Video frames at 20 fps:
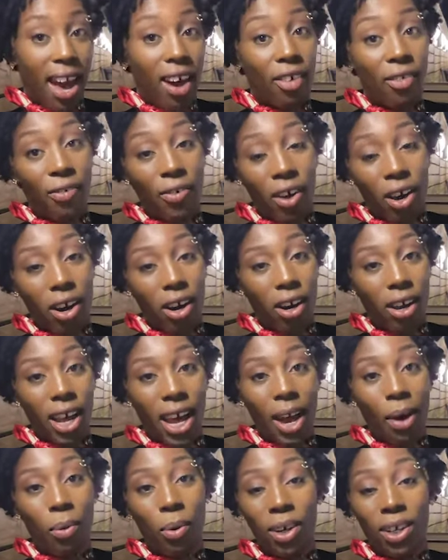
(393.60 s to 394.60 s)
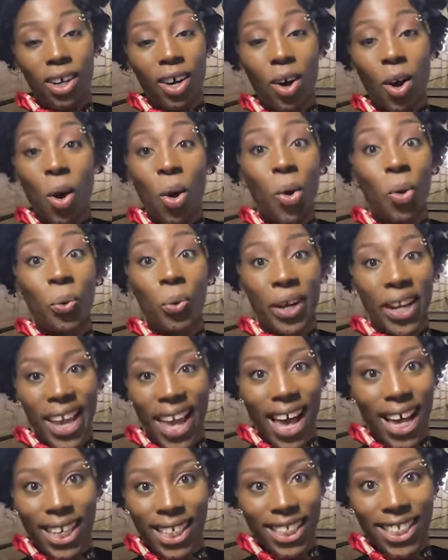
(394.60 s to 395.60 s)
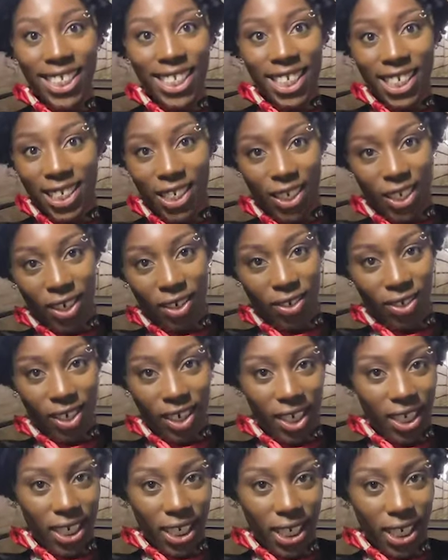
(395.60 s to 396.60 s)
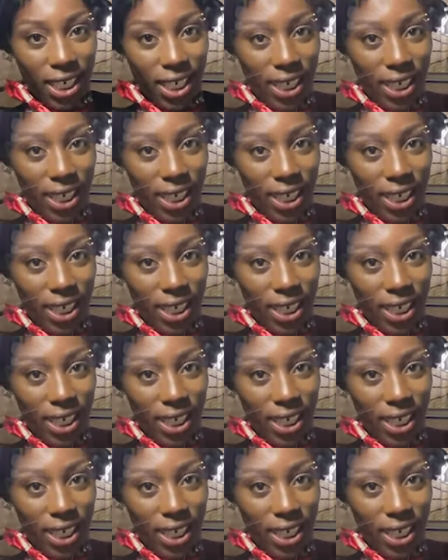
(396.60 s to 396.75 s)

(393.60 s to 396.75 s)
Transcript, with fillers: How far? I want a whole reality show, darling.